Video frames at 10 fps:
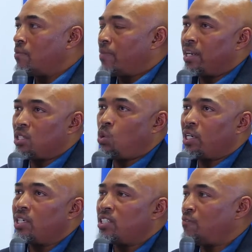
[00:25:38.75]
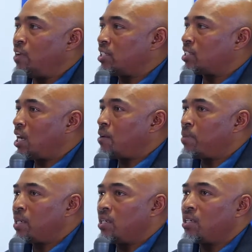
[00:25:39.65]
And it's one of these events that I've
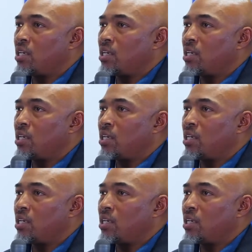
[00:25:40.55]
been